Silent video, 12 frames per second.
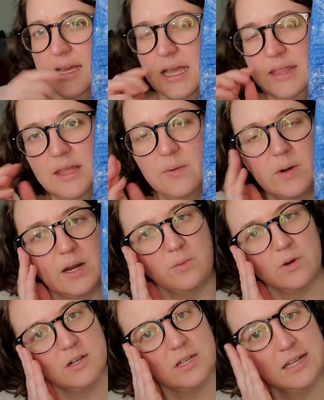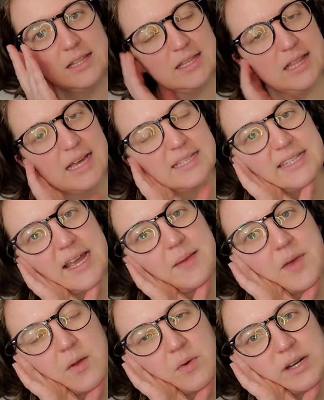And then when I worked on it the last
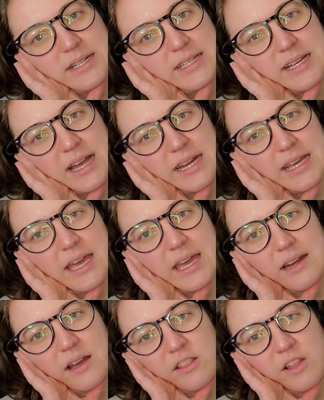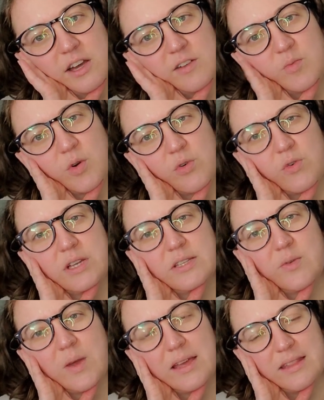time, I wanted to kind of get a lot of progress
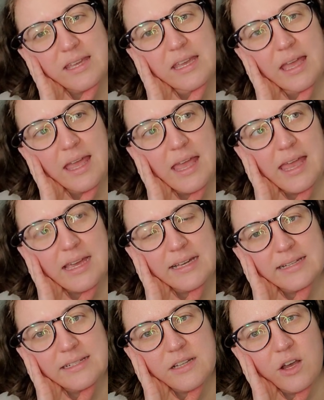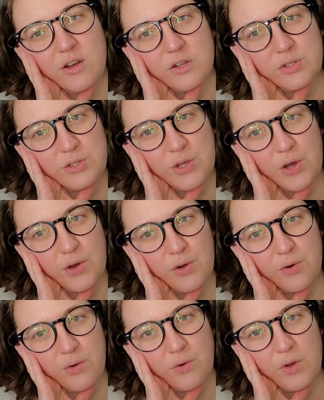quickly and
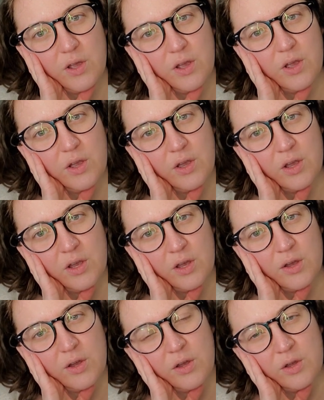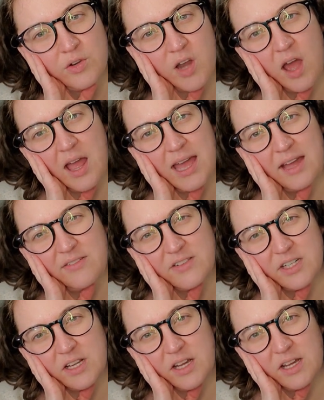also not have
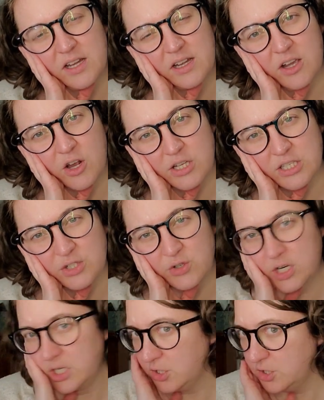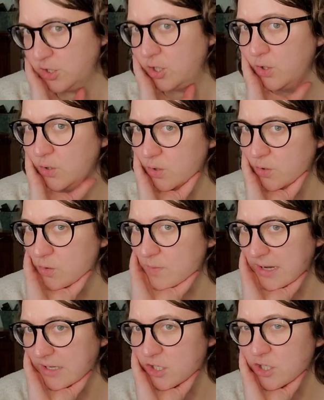to concentrate too
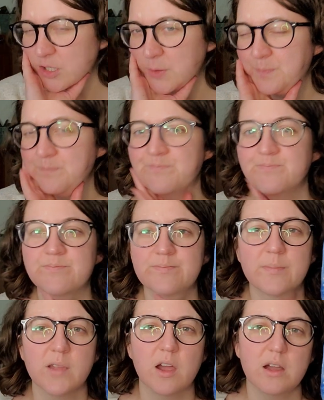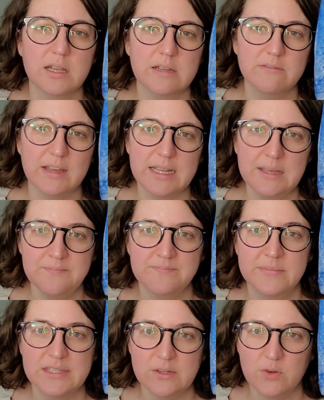much on confetti.
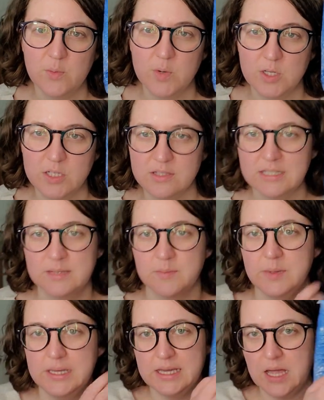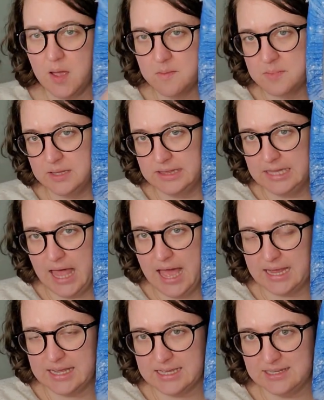So I worked on this big
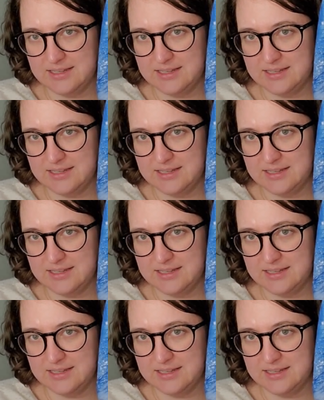black